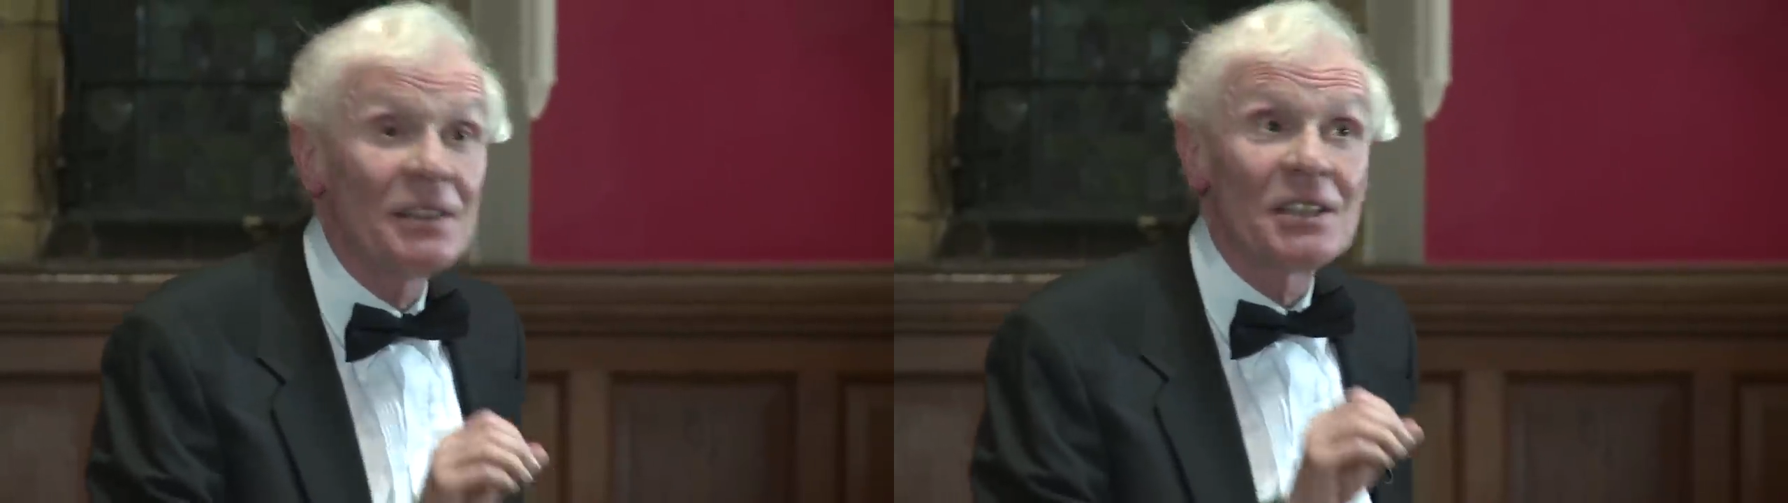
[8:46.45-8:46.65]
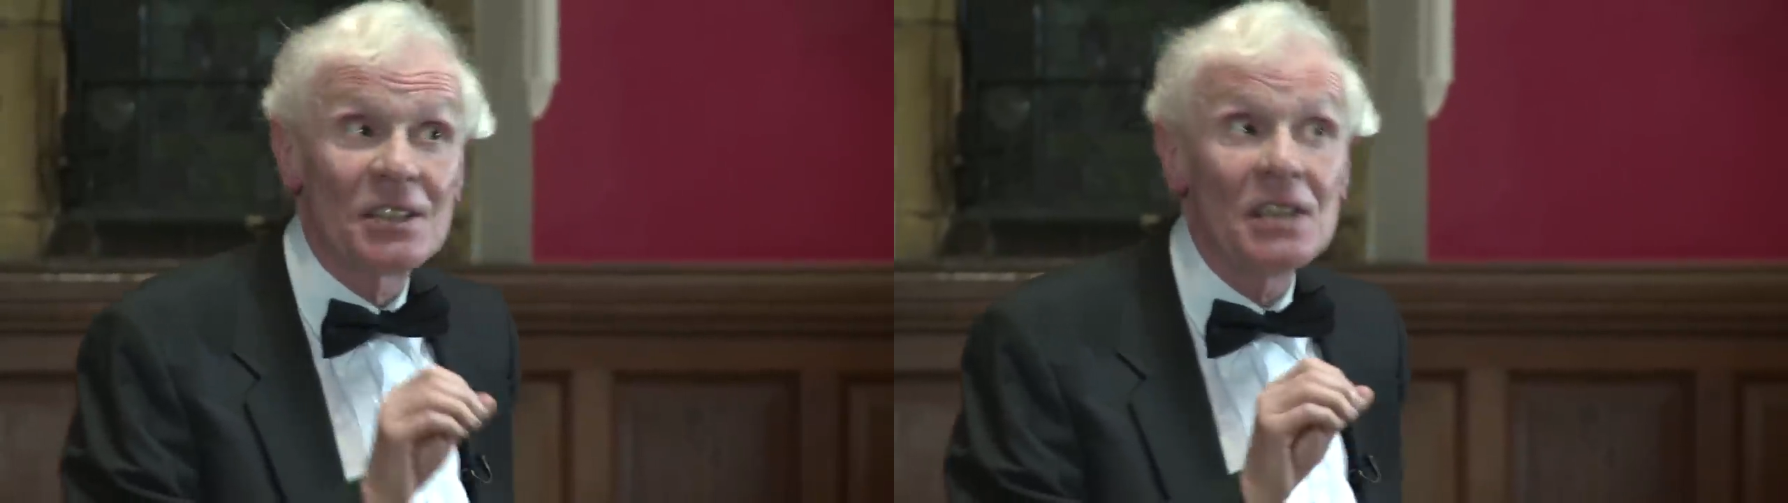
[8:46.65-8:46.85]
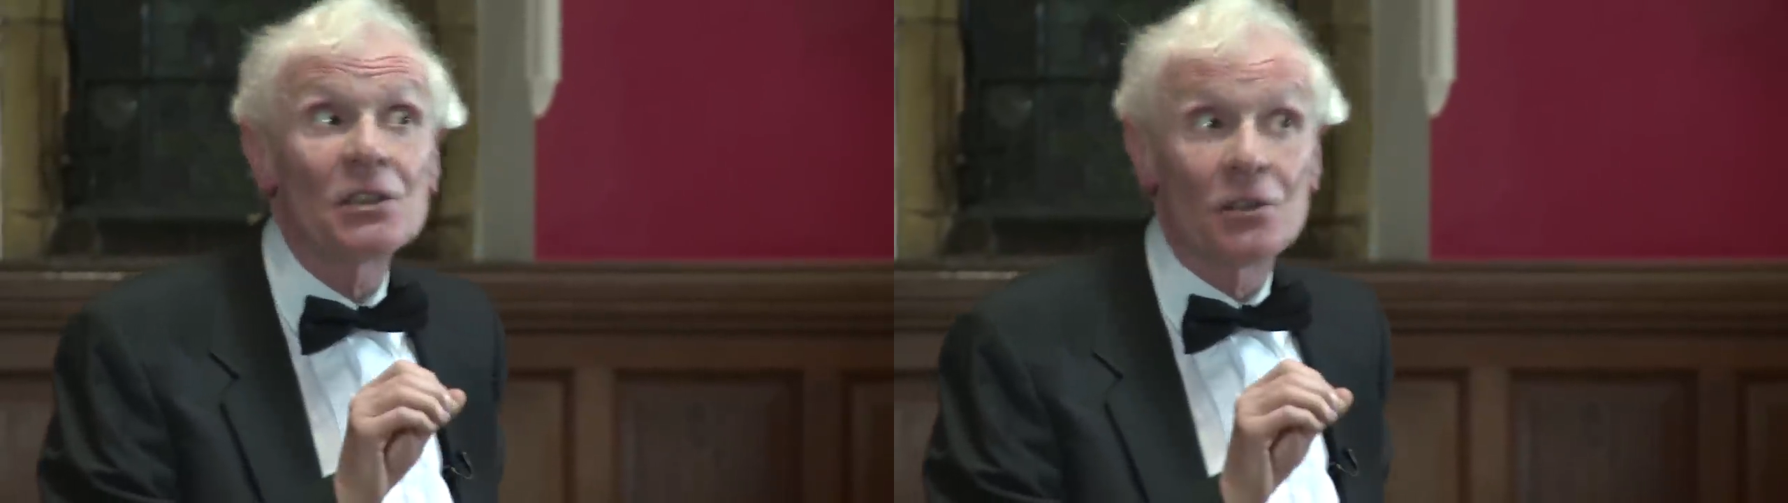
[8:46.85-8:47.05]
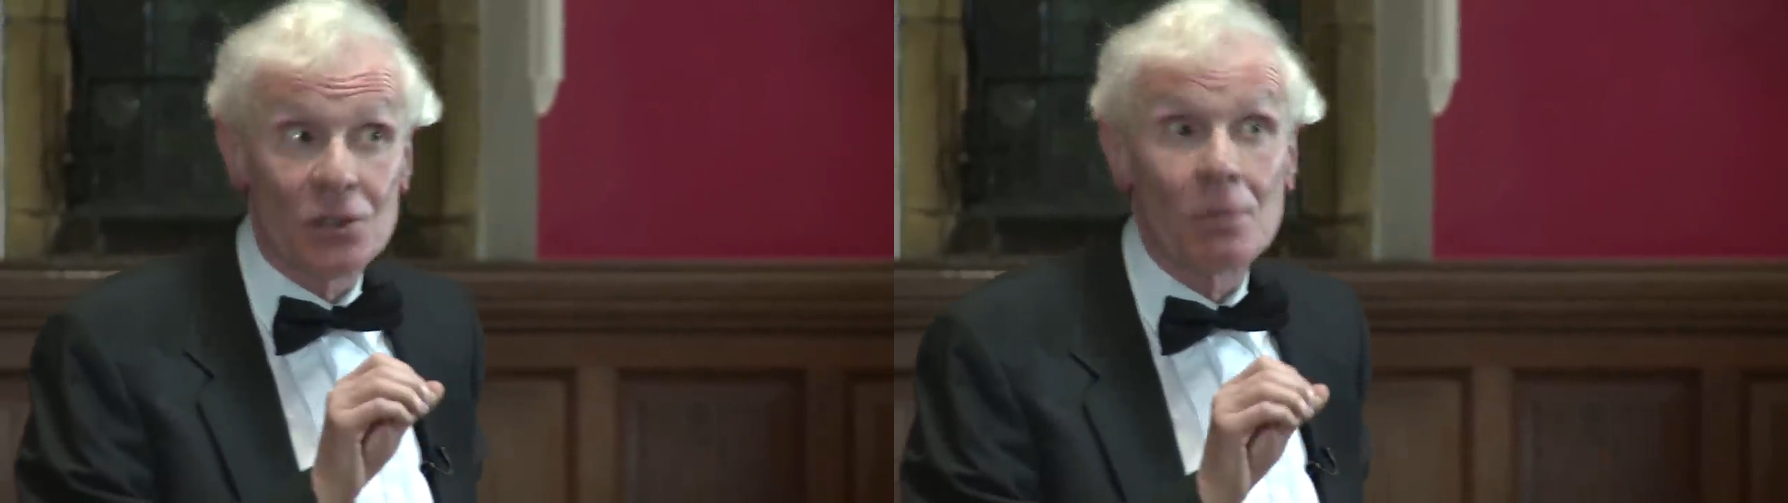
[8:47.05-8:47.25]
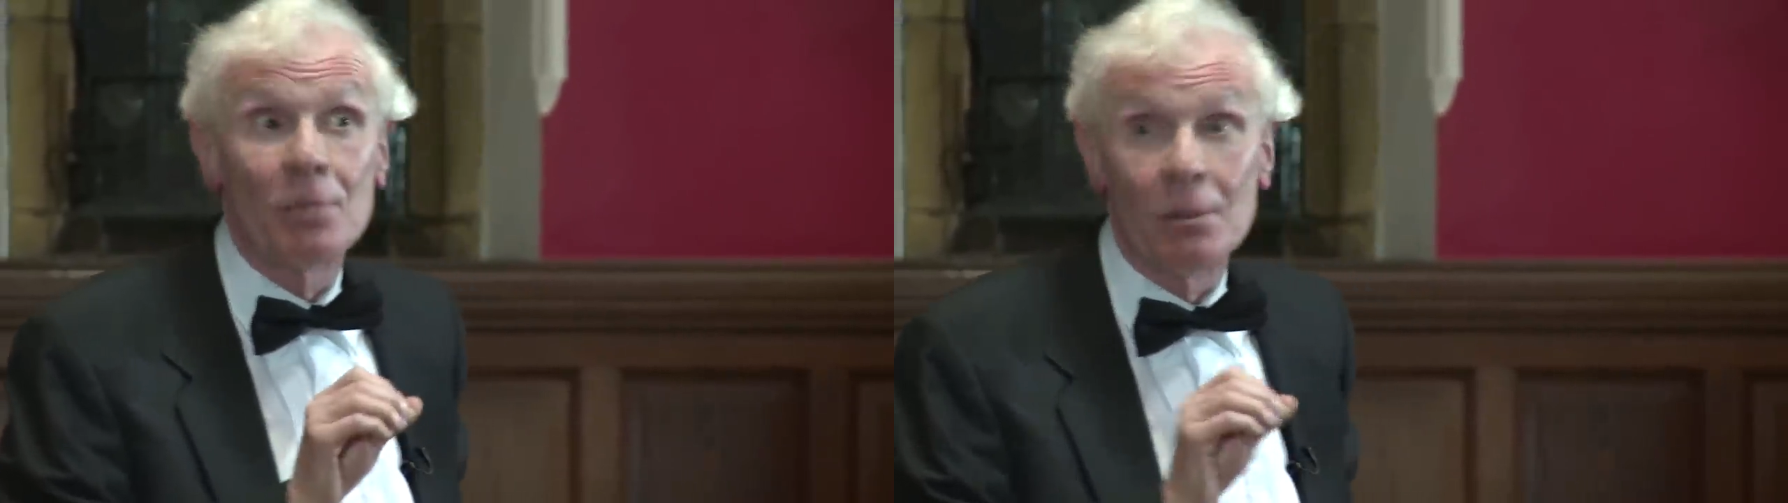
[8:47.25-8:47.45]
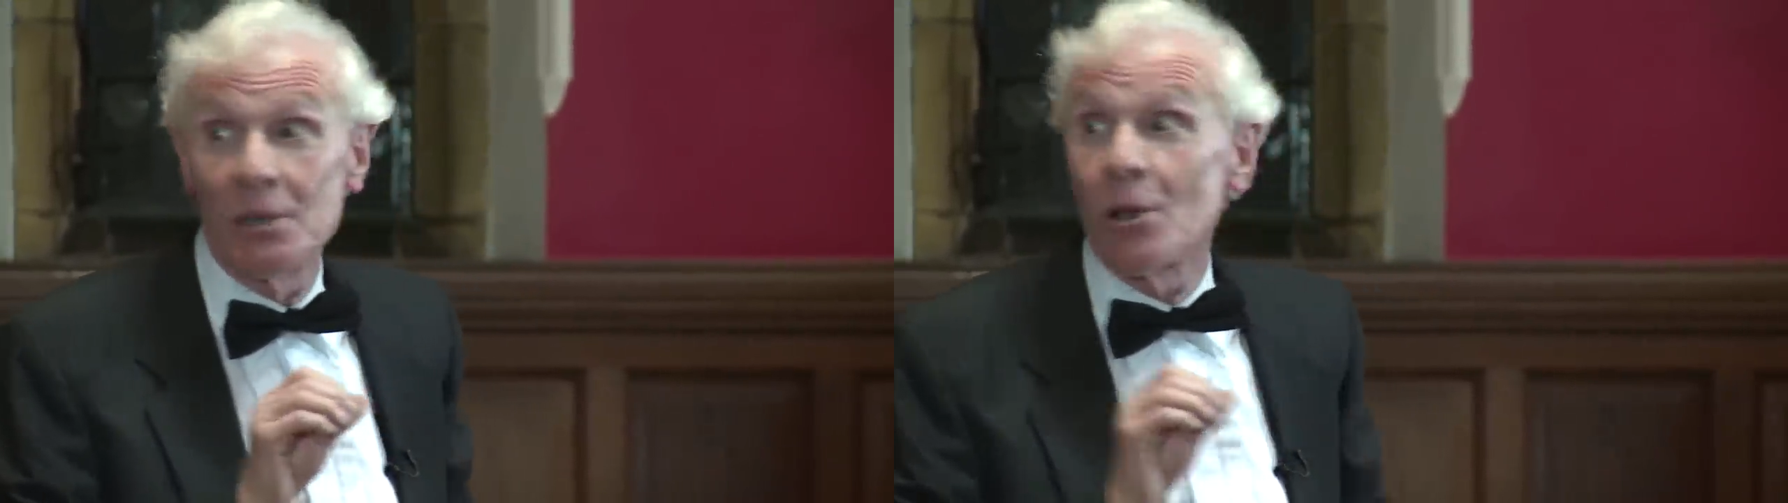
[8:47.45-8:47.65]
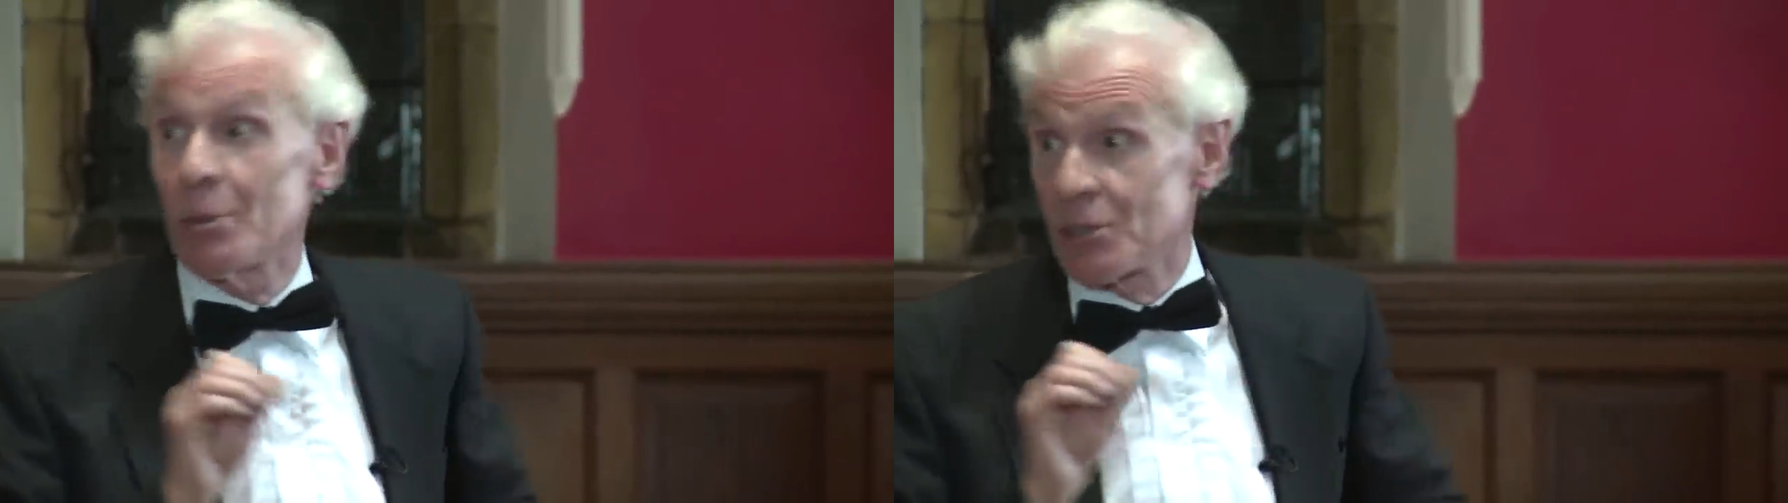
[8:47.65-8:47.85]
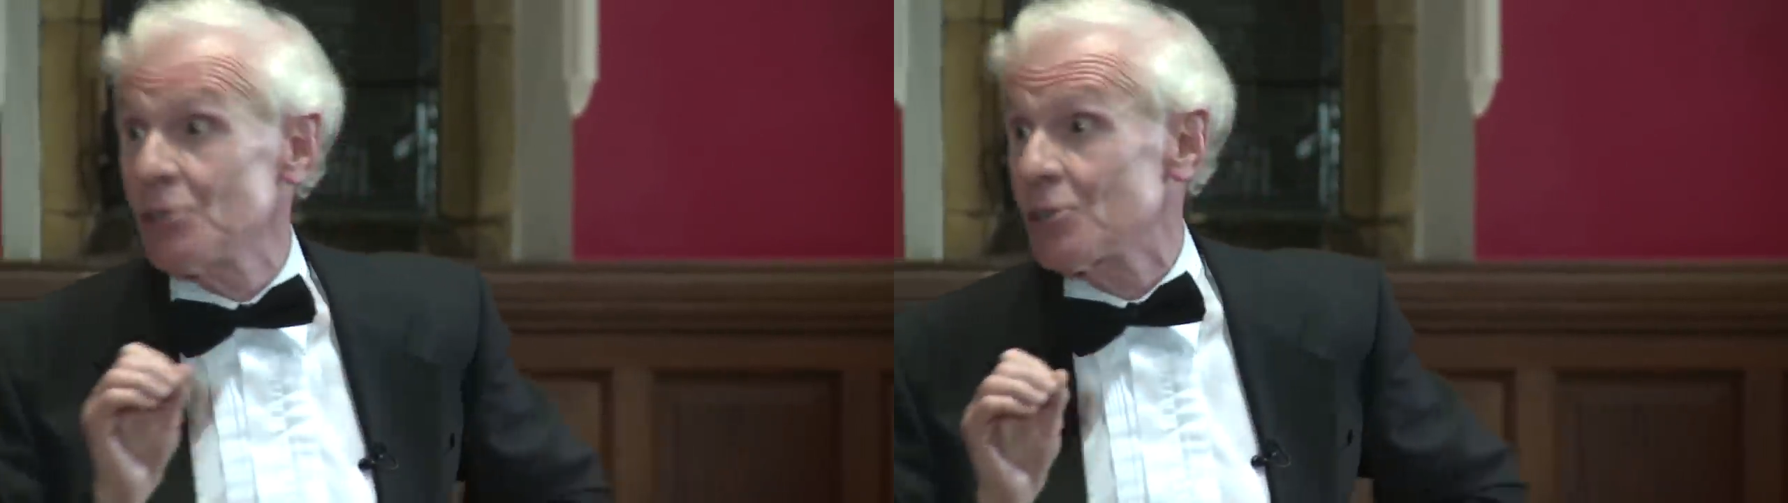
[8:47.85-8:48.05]
in the teeth of some public
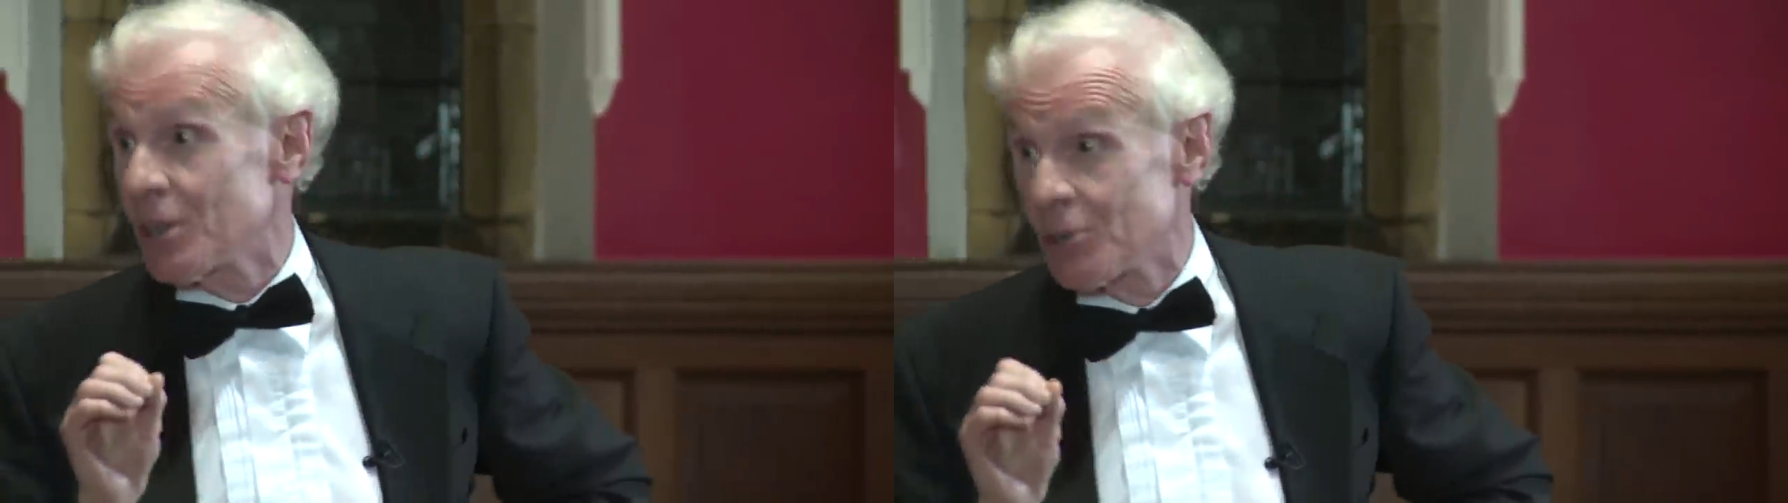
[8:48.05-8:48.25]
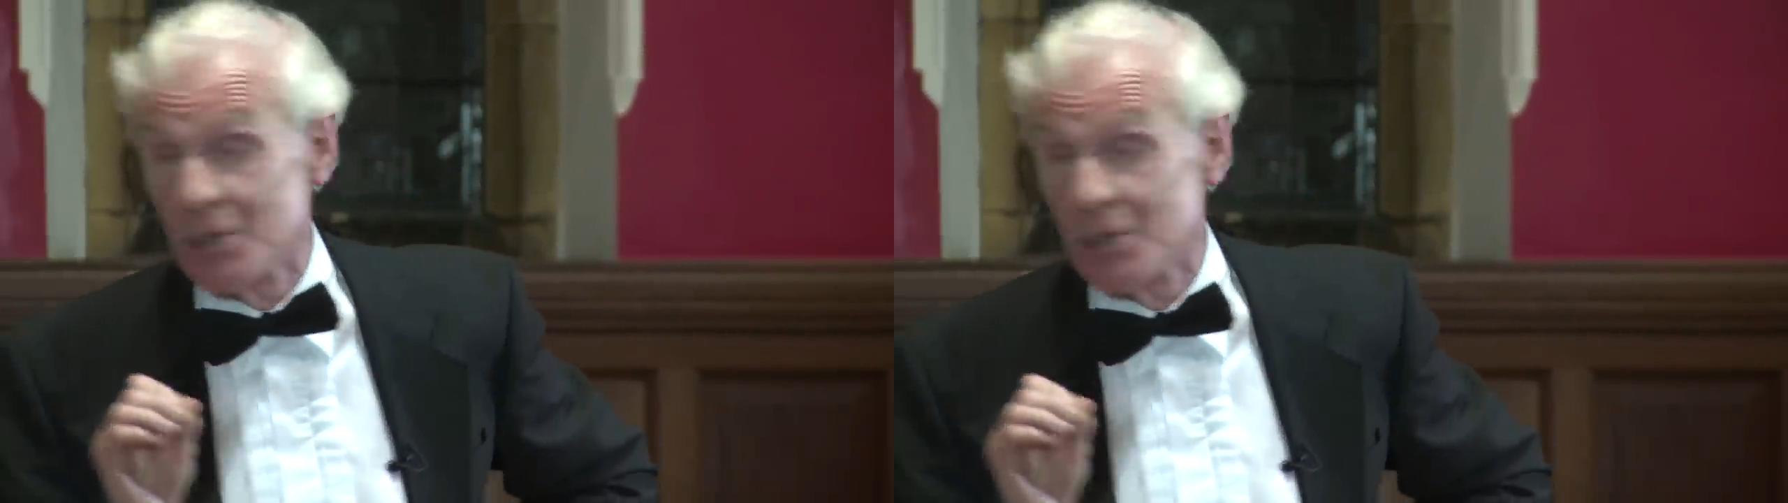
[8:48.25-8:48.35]
opposition,